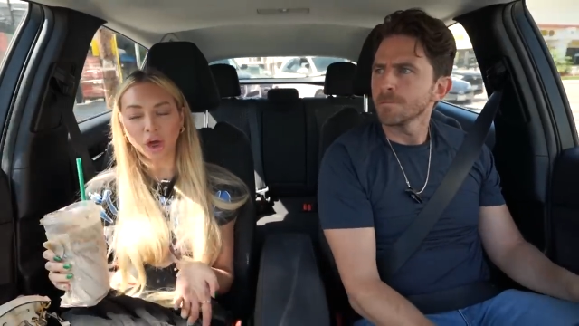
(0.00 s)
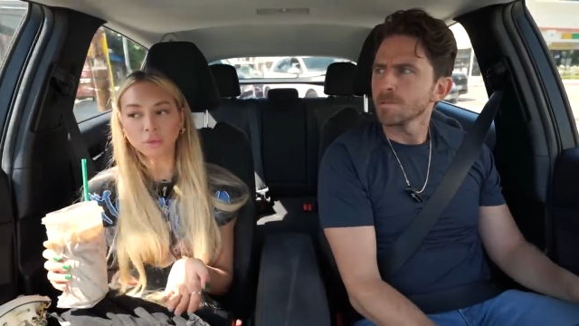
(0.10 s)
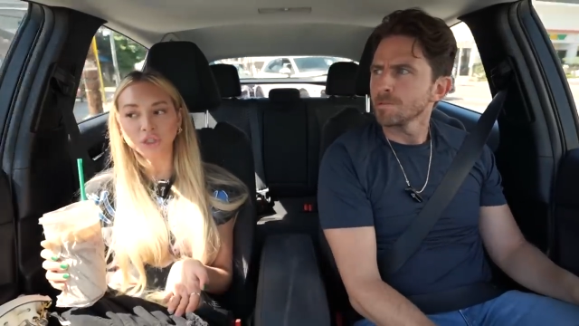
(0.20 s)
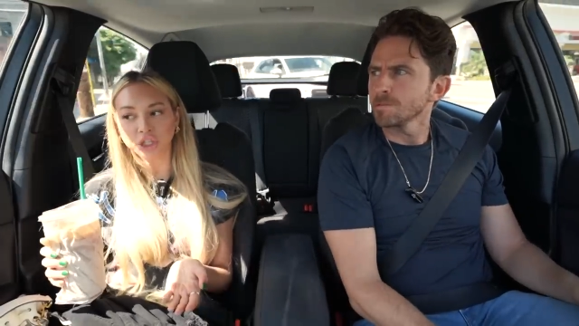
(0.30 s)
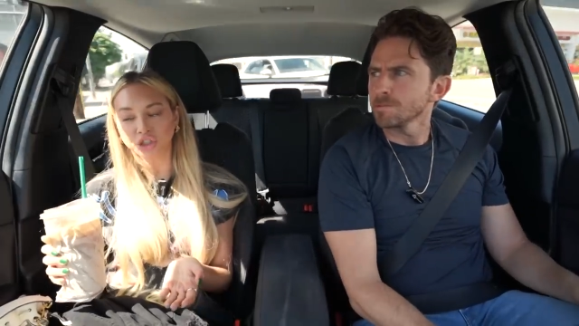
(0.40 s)
Speaker 1: thought
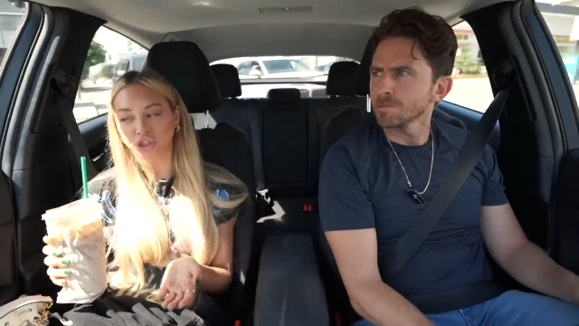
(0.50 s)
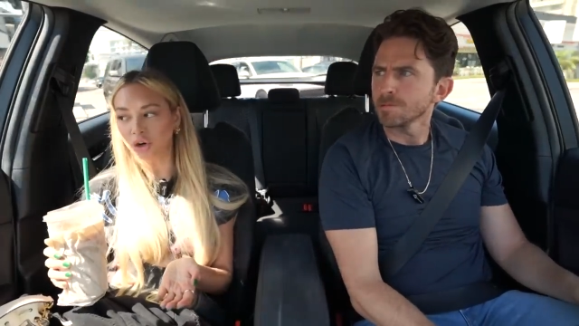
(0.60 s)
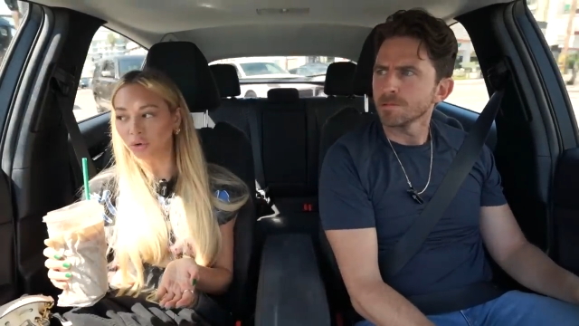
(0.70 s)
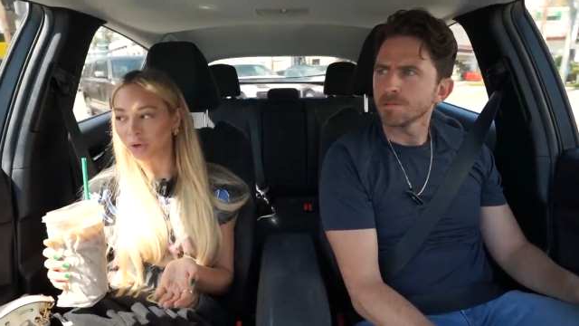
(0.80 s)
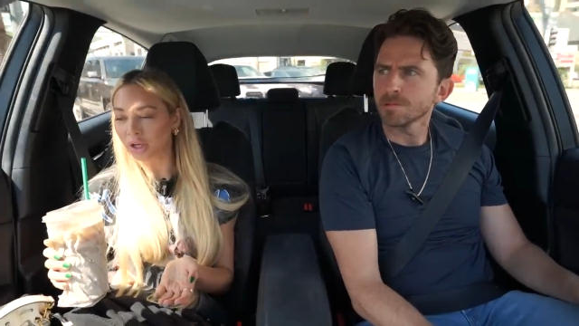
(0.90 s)
it was a
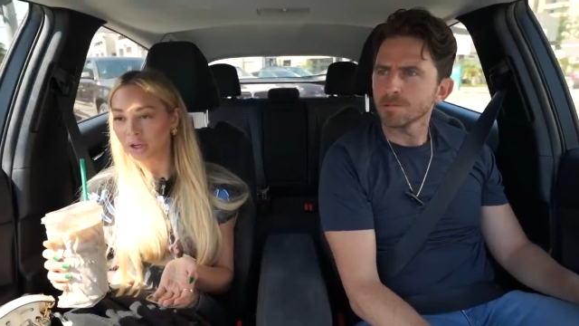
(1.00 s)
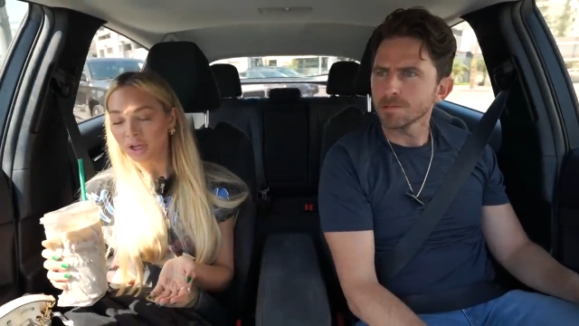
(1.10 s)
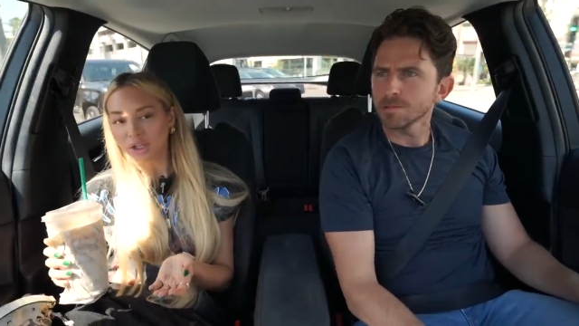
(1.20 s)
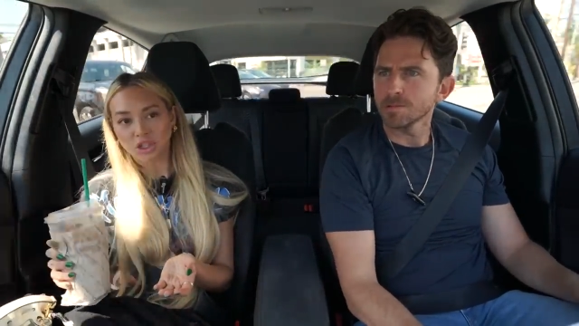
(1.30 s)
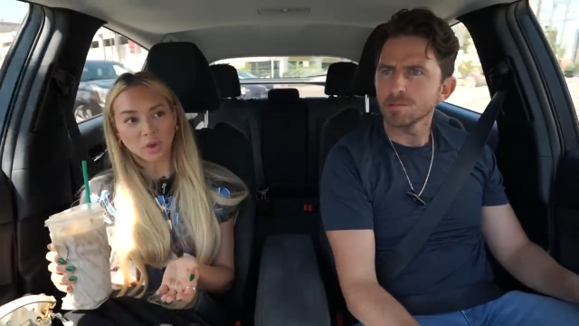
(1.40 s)
joke.
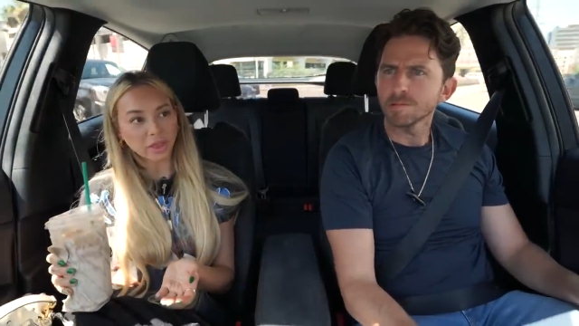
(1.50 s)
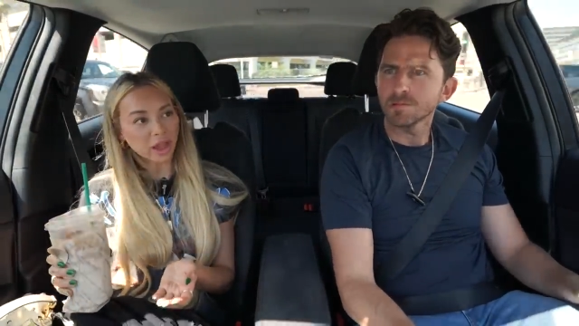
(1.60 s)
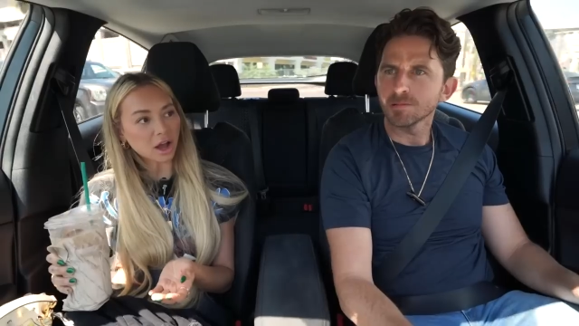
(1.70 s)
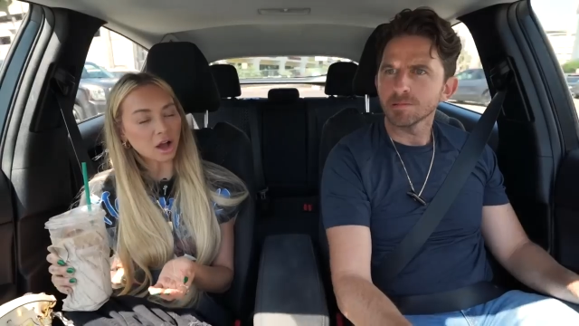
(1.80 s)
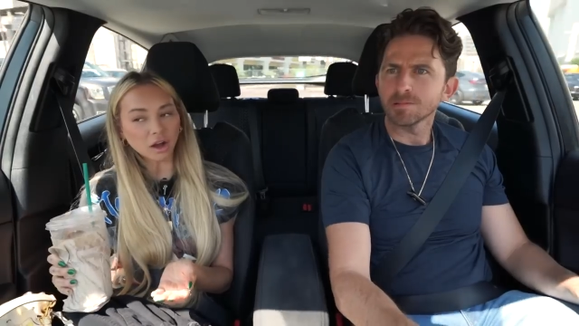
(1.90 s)
So I
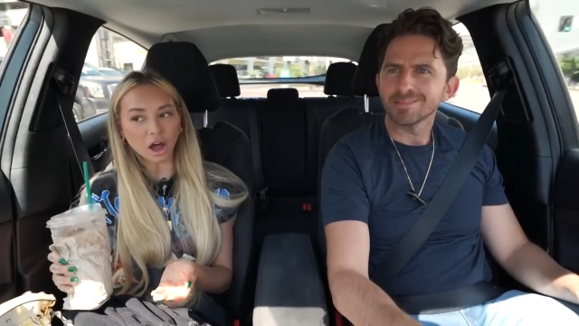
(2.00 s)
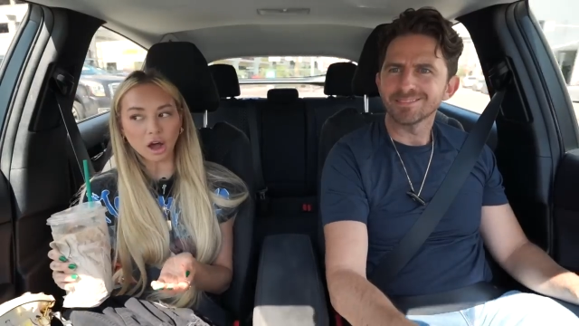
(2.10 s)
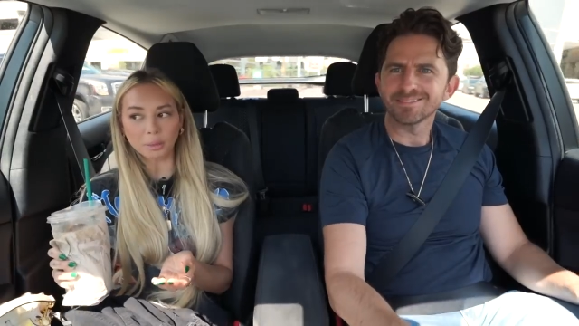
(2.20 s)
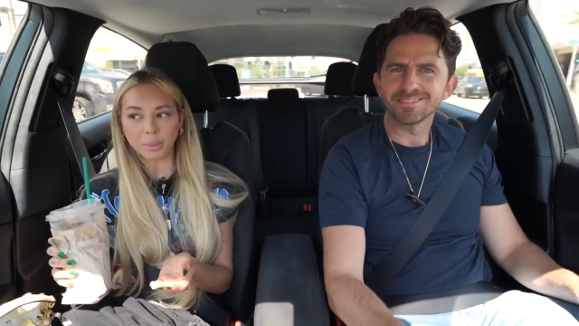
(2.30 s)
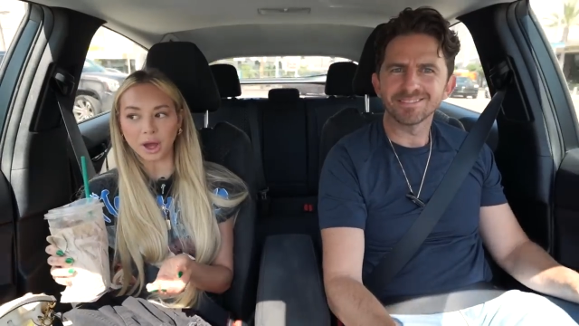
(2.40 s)
like hung
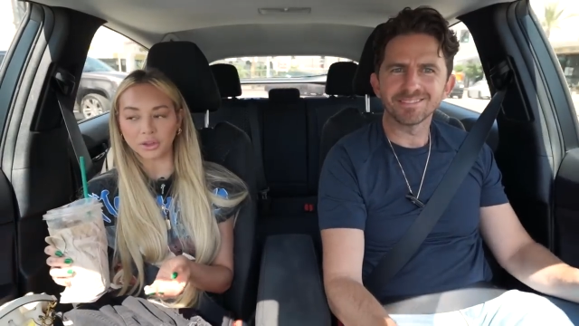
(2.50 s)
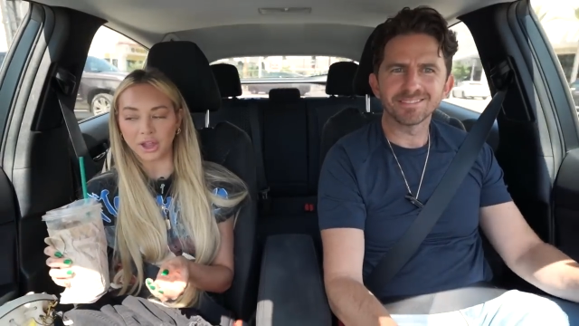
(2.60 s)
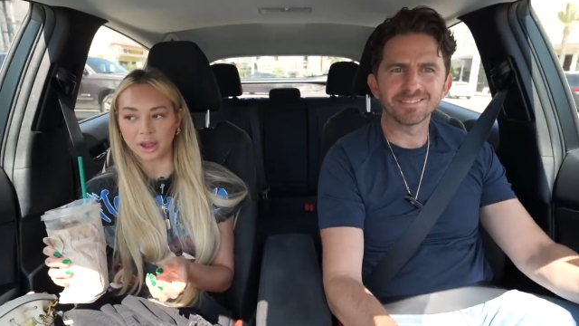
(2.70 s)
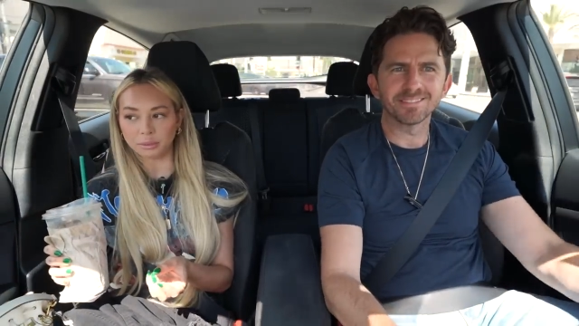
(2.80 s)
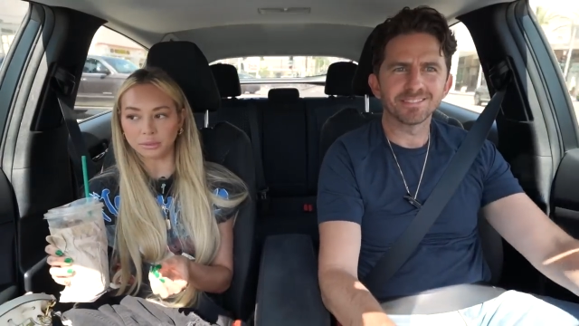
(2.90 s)
up on
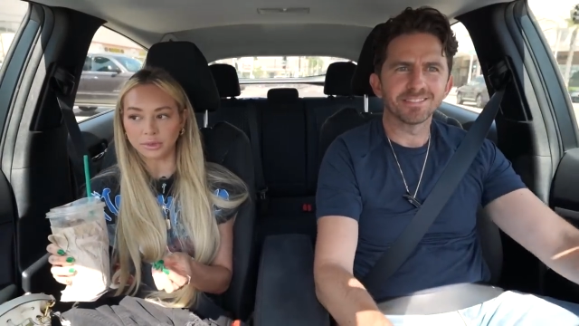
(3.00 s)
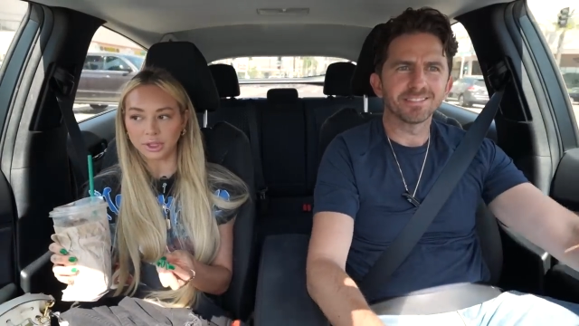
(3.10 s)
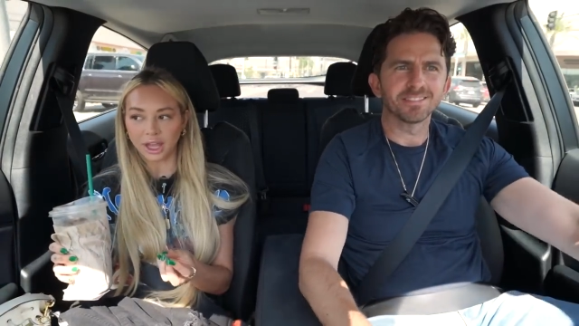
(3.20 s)
them.